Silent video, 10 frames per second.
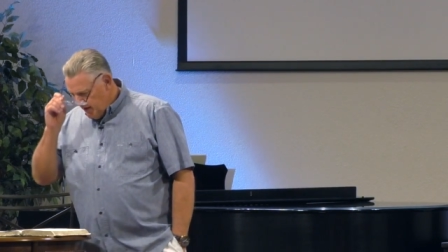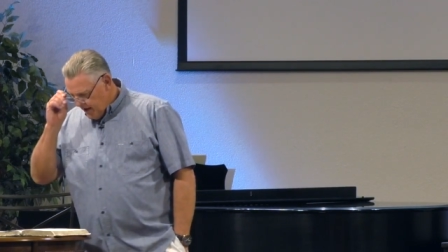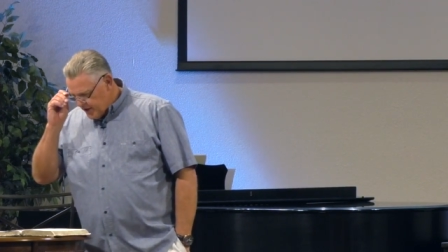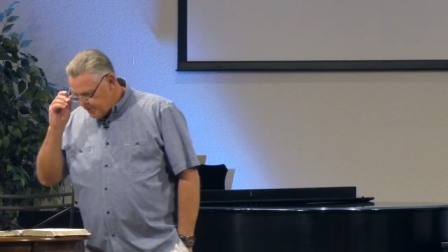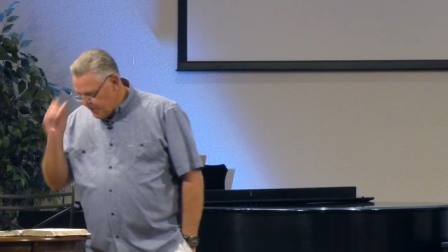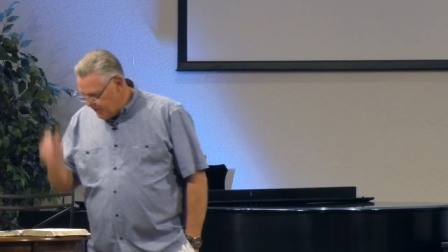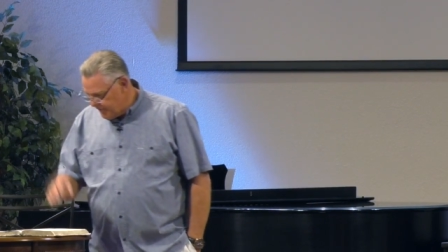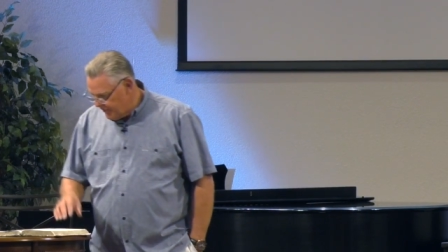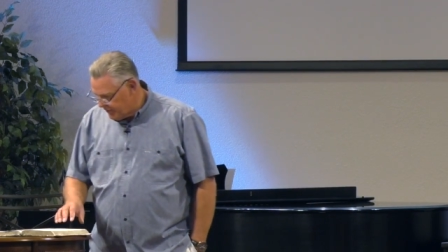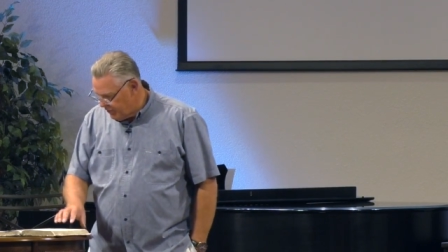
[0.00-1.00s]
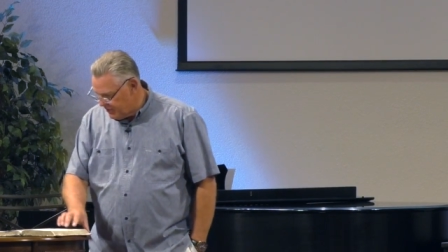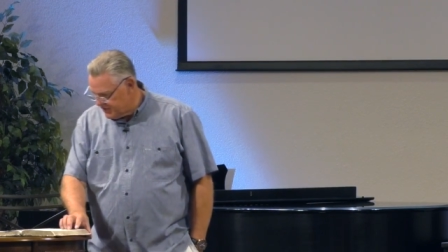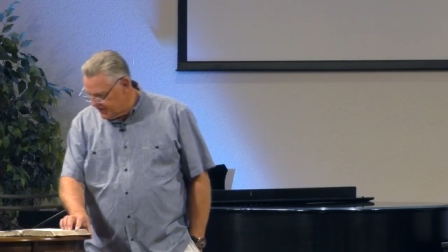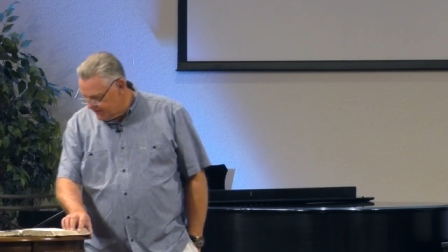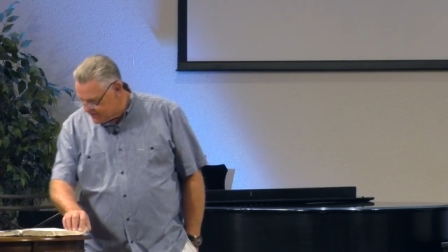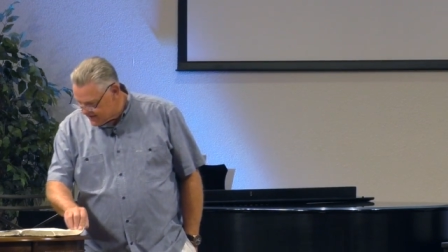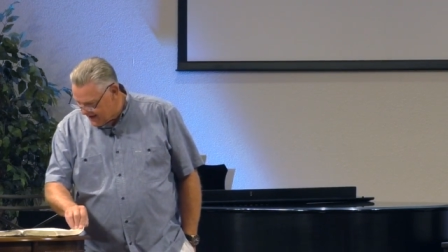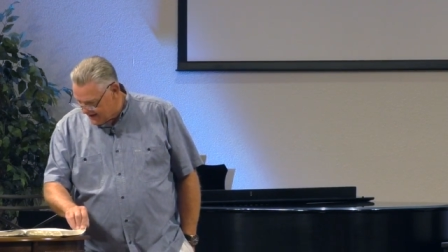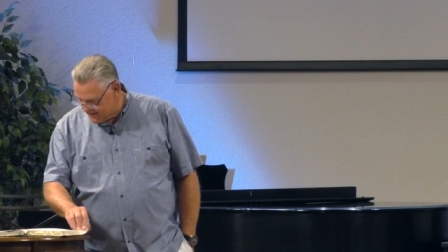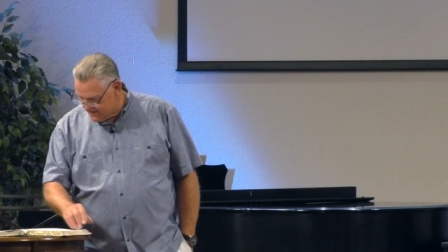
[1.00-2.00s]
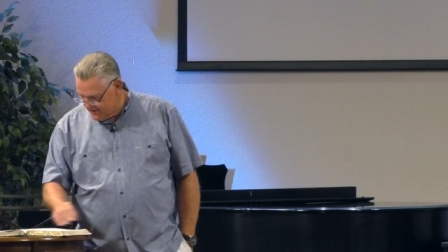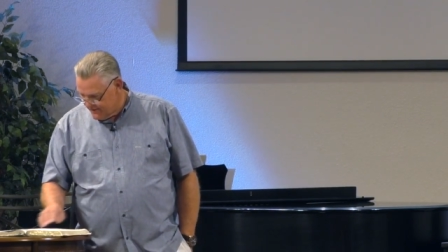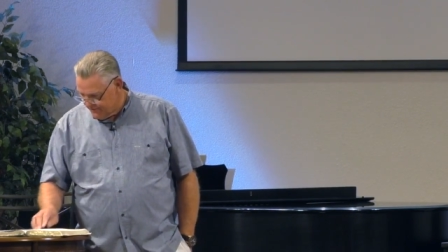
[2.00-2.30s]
A spirit filled Christian gives thanks.